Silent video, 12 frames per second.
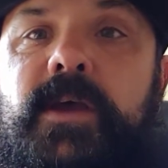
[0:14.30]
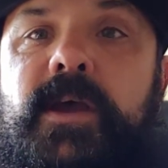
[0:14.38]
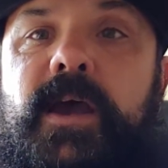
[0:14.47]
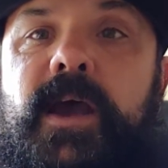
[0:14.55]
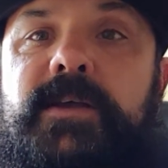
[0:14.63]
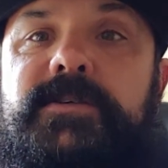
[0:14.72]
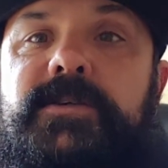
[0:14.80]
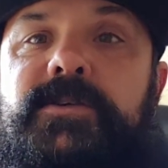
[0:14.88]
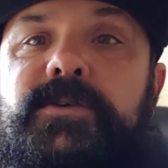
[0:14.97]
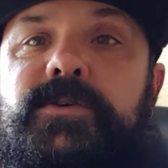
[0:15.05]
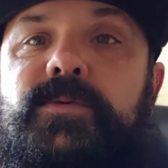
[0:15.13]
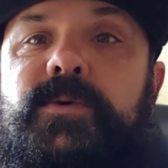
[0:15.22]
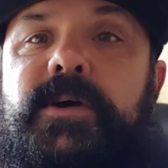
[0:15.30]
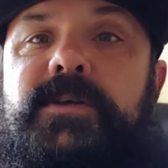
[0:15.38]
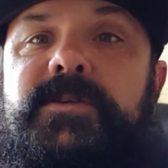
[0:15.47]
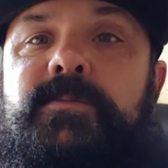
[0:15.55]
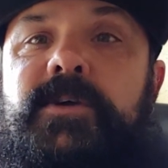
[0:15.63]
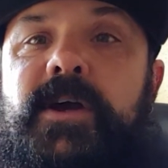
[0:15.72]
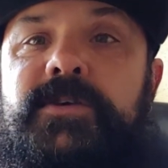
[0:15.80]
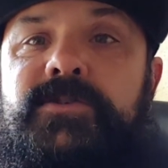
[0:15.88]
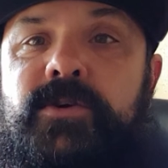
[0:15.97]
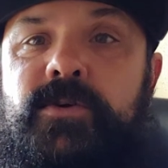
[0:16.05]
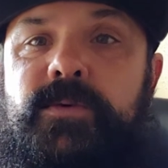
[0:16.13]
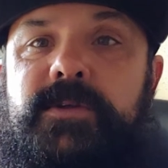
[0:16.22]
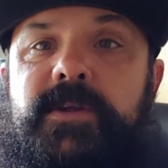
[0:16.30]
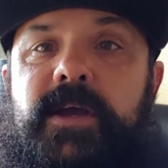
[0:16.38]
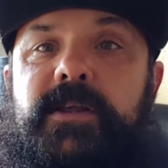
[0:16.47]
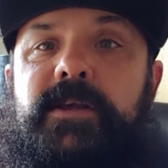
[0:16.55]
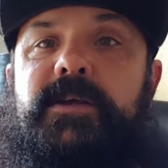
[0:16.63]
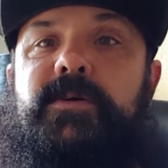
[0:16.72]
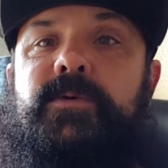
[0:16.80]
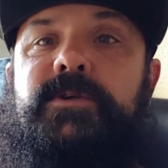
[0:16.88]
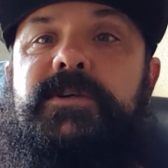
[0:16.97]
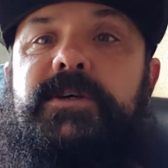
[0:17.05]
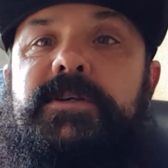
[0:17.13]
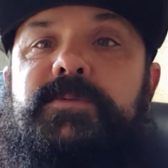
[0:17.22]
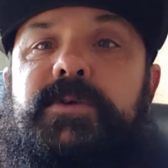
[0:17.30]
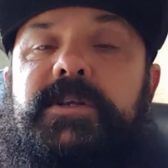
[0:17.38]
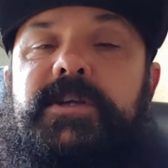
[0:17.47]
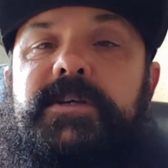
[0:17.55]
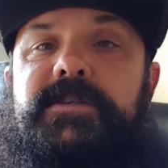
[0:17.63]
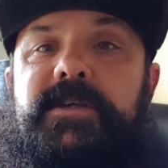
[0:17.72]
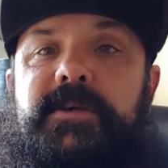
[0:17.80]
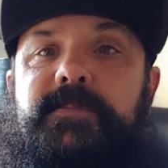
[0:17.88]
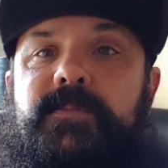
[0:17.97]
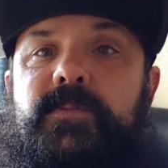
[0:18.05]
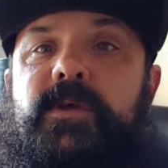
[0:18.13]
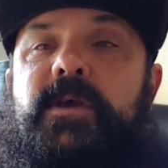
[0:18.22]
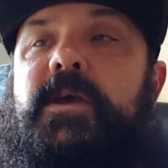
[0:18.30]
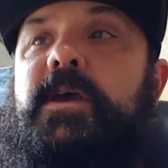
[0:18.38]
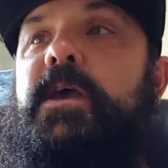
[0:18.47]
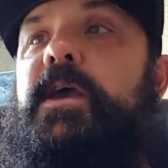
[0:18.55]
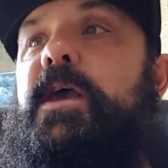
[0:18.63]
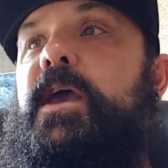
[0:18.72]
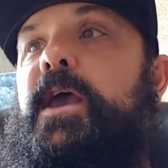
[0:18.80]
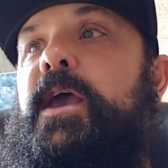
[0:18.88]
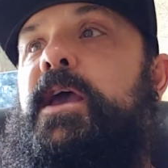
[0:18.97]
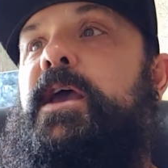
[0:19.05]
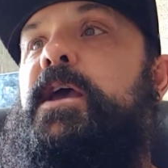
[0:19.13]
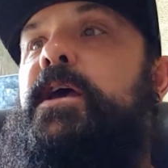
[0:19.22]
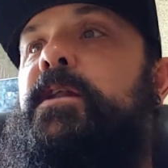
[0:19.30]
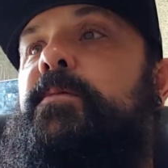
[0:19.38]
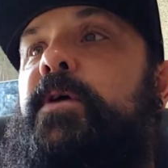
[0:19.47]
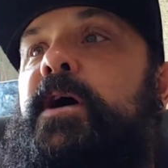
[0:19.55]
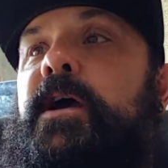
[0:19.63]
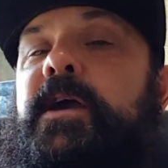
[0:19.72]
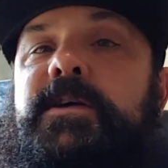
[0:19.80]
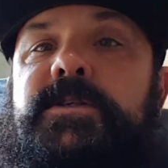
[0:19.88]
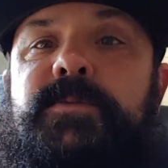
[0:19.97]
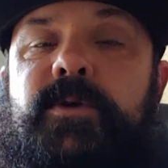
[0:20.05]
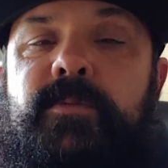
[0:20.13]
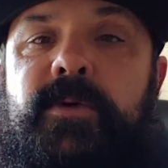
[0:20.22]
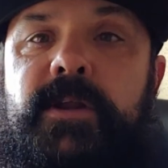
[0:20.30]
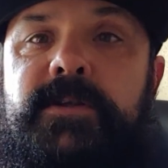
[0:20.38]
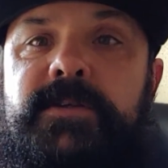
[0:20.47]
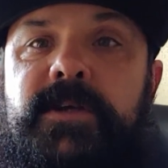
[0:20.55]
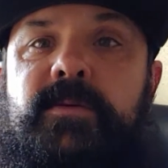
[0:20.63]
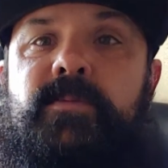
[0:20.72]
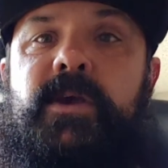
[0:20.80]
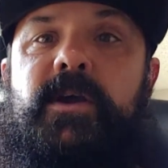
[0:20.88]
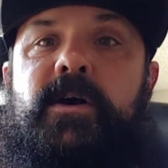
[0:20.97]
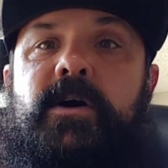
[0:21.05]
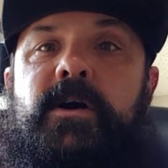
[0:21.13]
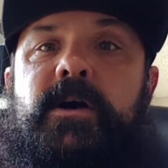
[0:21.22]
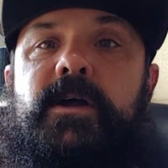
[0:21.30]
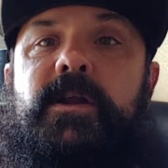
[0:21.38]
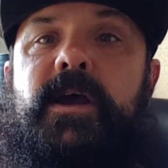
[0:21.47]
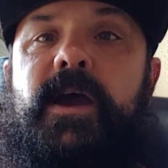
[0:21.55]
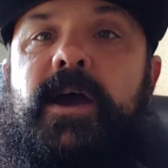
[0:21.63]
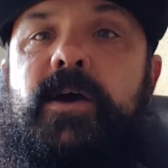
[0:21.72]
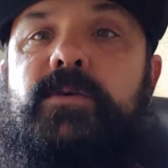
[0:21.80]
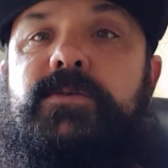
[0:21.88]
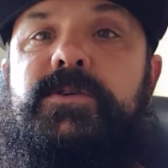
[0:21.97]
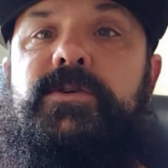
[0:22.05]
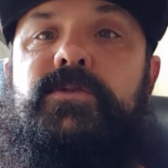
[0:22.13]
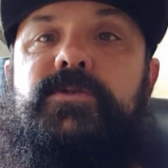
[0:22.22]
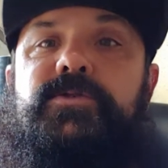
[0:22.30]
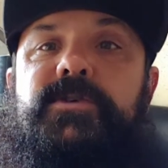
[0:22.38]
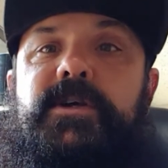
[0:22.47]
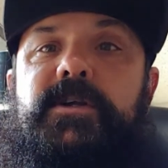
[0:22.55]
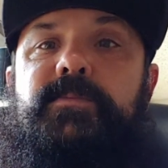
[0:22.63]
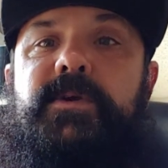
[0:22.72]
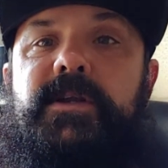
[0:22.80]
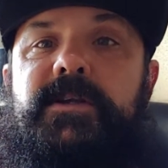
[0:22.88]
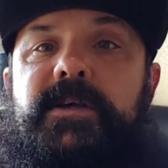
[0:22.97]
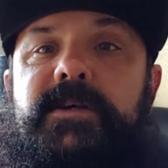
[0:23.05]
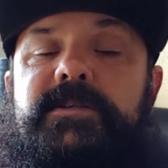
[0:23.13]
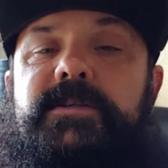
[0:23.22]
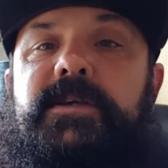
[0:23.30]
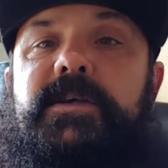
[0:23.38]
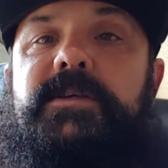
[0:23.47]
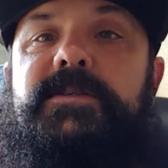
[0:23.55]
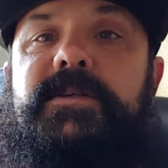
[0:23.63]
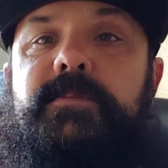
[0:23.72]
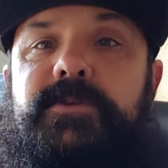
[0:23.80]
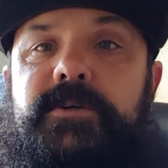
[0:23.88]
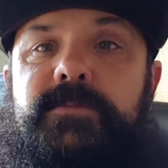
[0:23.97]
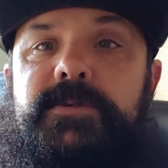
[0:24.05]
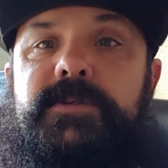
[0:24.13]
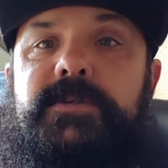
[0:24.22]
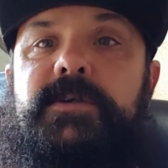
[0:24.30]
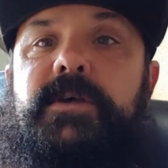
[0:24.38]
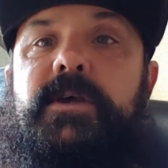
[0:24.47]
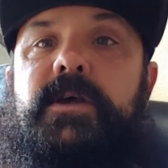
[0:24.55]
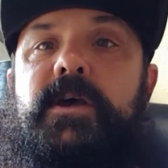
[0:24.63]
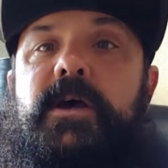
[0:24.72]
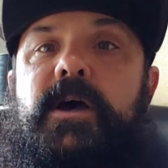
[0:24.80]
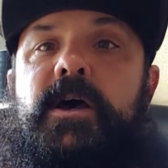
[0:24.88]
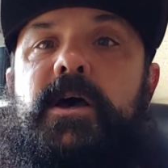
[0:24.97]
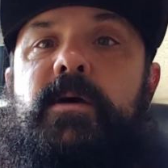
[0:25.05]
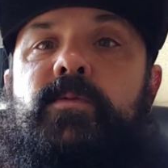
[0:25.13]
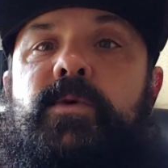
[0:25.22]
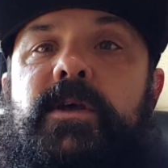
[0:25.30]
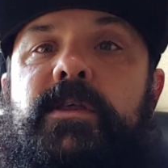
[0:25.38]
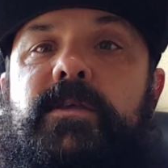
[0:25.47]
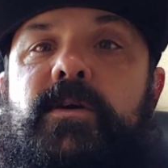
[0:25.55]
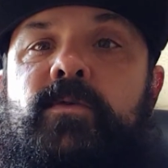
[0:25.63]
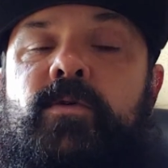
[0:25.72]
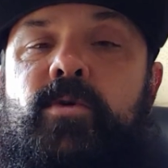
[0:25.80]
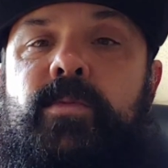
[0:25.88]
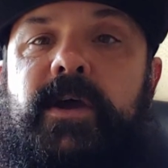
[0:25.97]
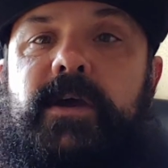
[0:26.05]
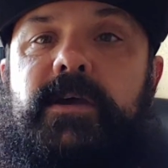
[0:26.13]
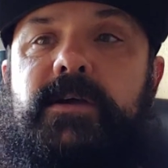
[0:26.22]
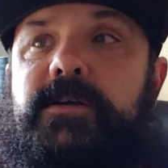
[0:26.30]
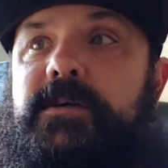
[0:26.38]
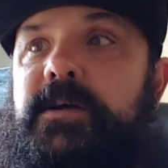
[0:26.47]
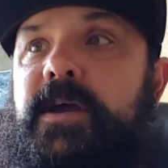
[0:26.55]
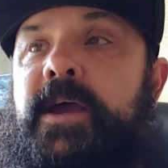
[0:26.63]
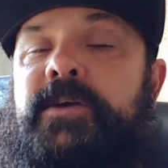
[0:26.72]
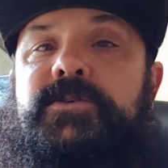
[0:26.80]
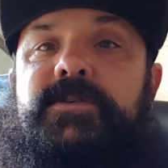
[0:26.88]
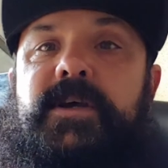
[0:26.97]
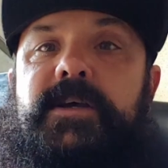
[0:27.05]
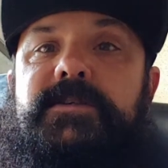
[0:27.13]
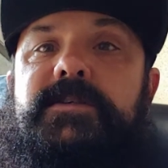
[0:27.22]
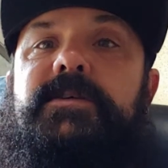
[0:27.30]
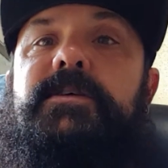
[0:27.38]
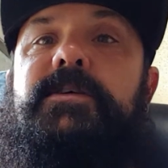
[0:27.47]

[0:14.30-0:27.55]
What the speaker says: has to do with something I struggle with daily, which is PTSD. And my experiment is going to be on how to treat PTSD symptoms with aerobic exercise.